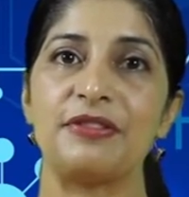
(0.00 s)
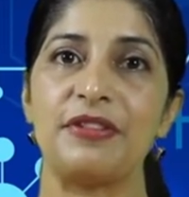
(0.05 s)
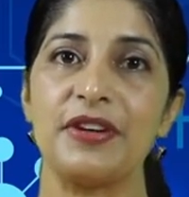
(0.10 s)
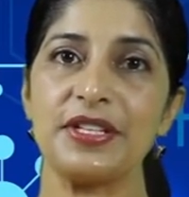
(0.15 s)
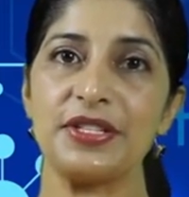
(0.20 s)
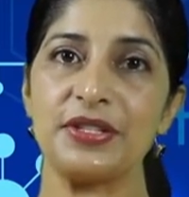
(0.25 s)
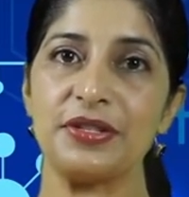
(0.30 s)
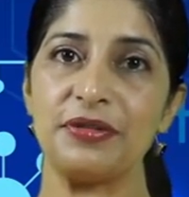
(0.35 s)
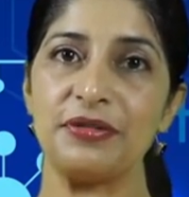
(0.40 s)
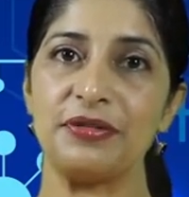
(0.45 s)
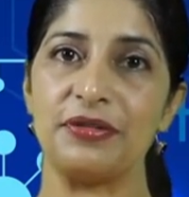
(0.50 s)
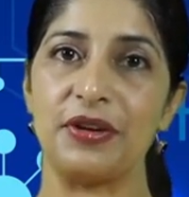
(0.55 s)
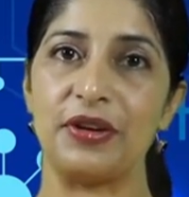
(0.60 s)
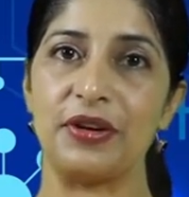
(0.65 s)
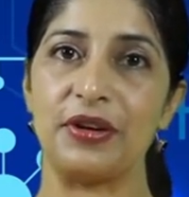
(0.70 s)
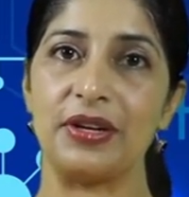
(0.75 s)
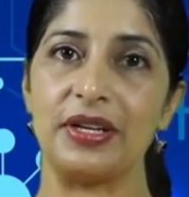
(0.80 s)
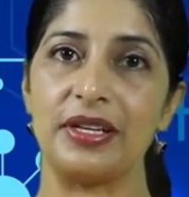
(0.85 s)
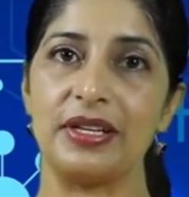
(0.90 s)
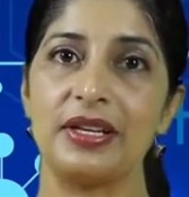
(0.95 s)
First of
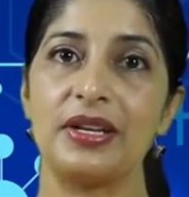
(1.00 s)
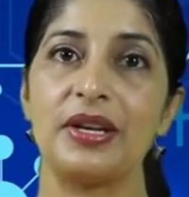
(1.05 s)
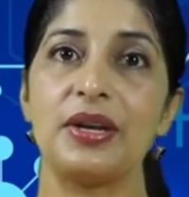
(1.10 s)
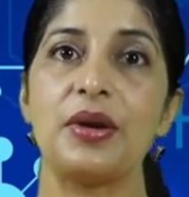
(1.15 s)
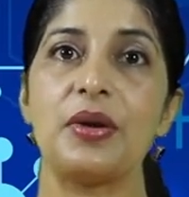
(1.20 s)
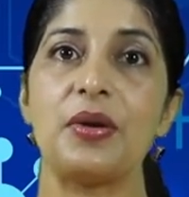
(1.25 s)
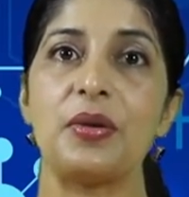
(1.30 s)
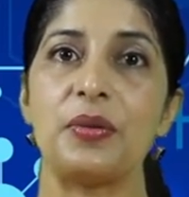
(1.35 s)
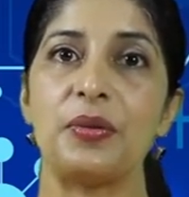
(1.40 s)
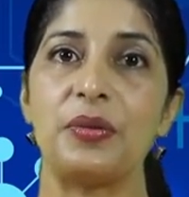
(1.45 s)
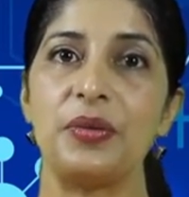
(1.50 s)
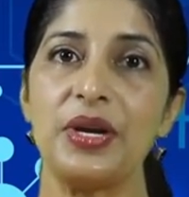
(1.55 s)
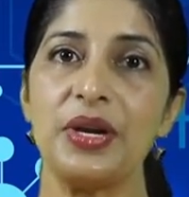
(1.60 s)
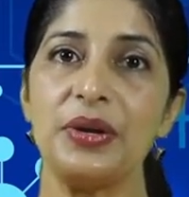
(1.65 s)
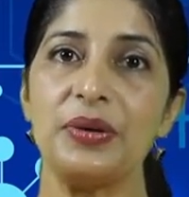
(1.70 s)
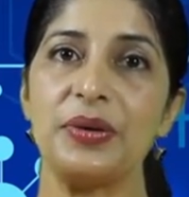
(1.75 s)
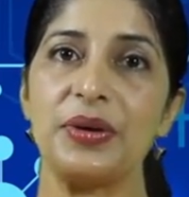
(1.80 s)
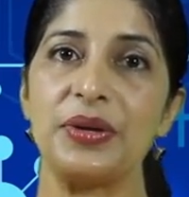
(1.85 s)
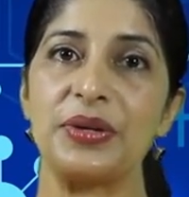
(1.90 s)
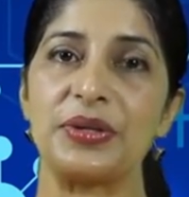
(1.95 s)
all, we
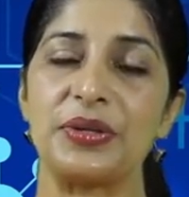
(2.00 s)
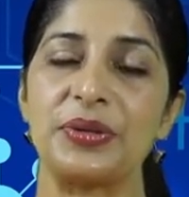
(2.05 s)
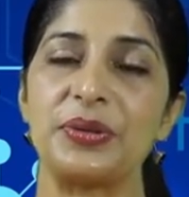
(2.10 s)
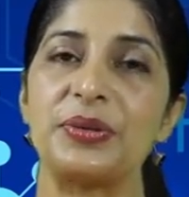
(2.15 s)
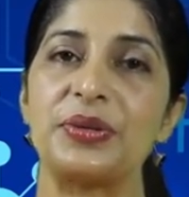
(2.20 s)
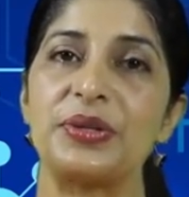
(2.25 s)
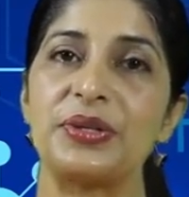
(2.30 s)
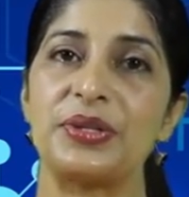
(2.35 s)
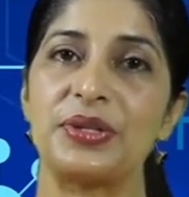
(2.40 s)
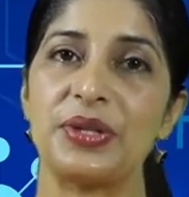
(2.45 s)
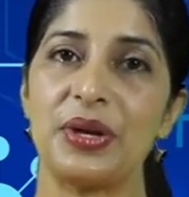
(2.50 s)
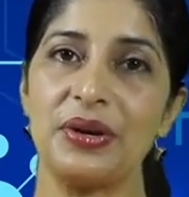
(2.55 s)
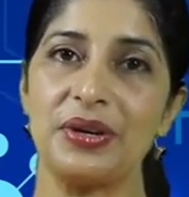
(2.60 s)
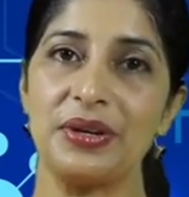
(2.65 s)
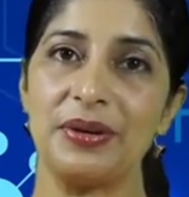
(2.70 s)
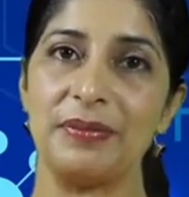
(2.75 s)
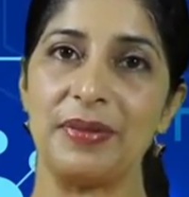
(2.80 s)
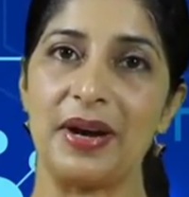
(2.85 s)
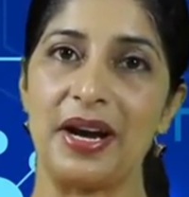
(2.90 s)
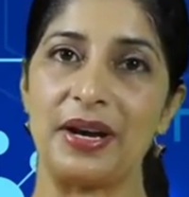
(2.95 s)
are going to
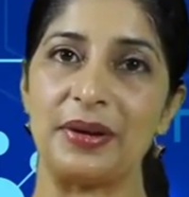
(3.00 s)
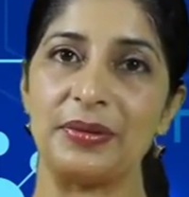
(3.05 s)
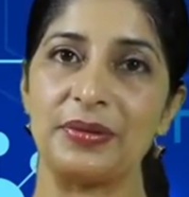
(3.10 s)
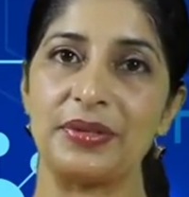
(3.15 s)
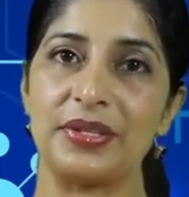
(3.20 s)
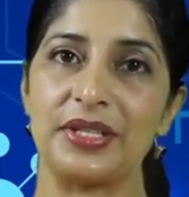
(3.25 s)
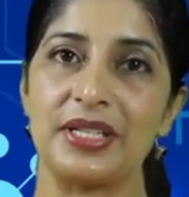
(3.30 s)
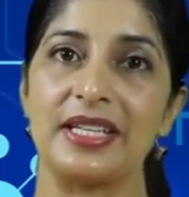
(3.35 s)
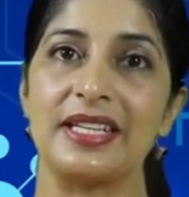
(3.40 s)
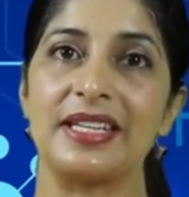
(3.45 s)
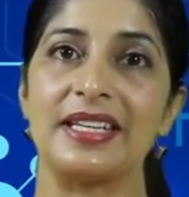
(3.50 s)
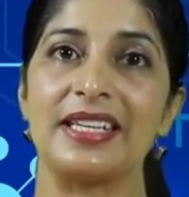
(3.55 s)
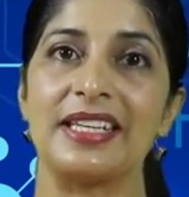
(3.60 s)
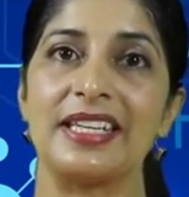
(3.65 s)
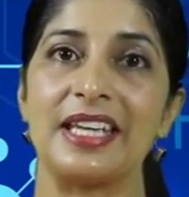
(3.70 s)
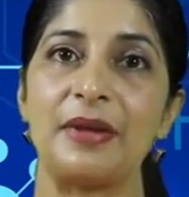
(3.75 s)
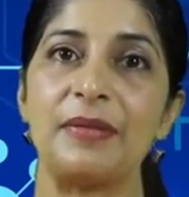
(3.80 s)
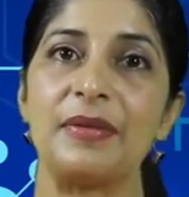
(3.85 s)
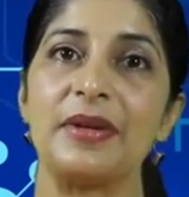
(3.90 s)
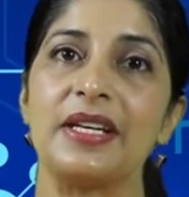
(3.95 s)
talk about
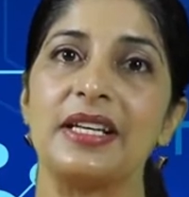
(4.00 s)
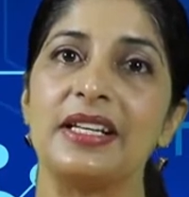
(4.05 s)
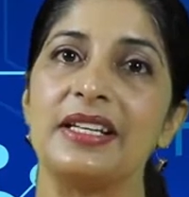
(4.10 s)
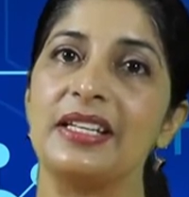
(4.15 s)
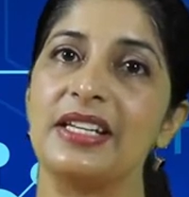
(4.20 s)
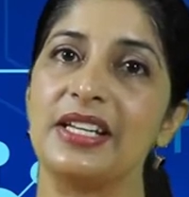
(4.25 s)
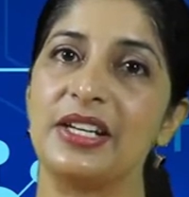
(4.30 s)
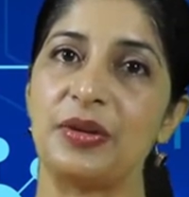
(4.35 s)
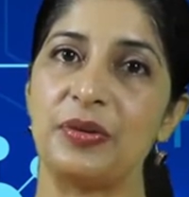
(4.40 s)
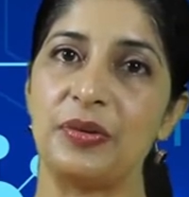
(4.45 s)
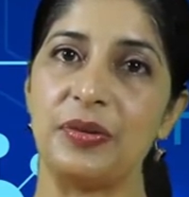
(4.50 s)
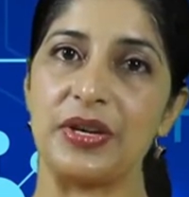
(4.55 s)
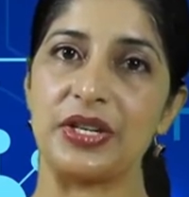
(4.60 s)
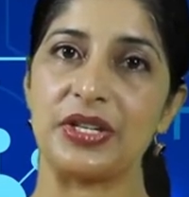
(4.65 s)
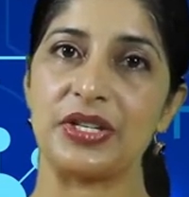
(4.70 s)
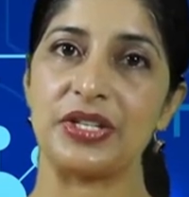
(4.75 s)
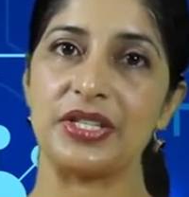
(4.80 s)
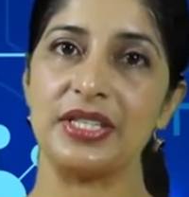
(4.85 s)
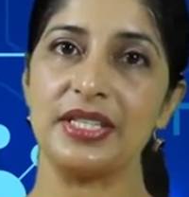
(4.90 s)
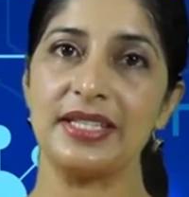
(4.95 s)
chemical
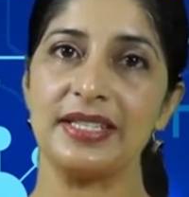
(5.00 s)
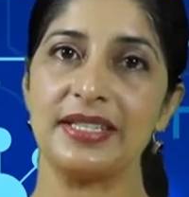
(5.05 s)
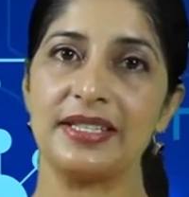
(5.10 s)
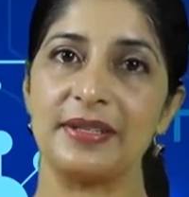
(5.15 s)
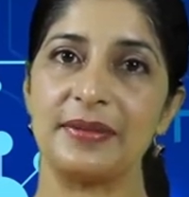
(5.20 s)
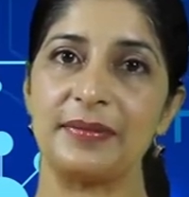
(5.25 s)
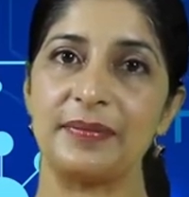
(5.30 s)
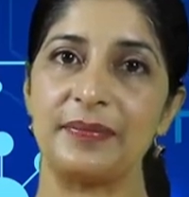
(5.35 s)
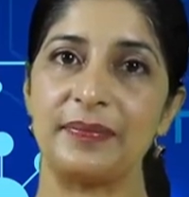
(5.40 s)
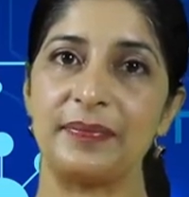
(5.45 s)
equations,